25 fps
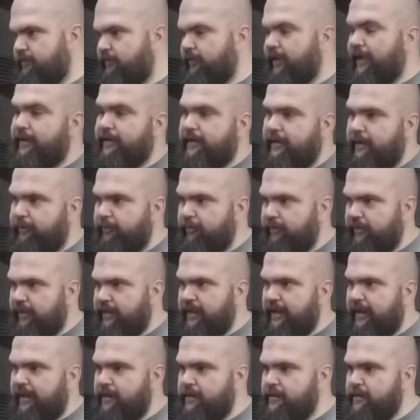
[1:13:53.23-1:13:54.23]
Well, it has a couple grids.
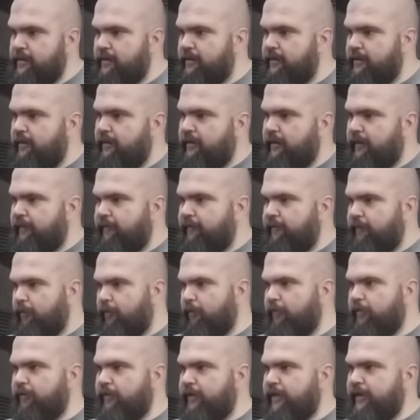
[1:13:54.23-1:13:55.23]
It has a
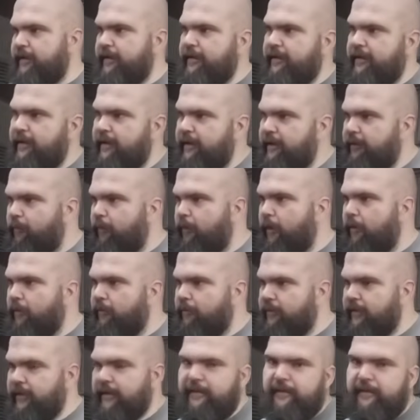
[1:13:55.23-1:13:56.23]
floor grid and a wall
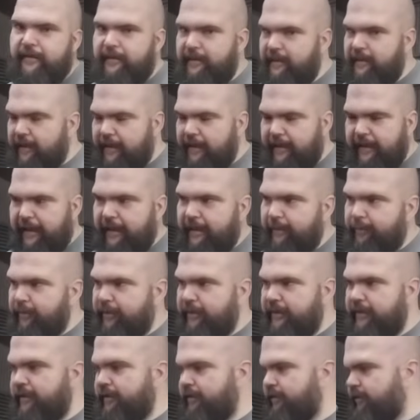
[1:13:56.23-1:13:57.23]
grid, and I can put
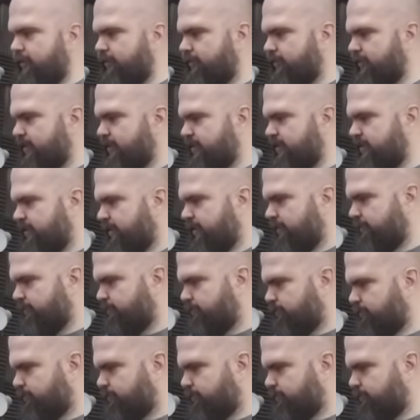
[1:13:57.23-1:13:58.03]
any other grids in there.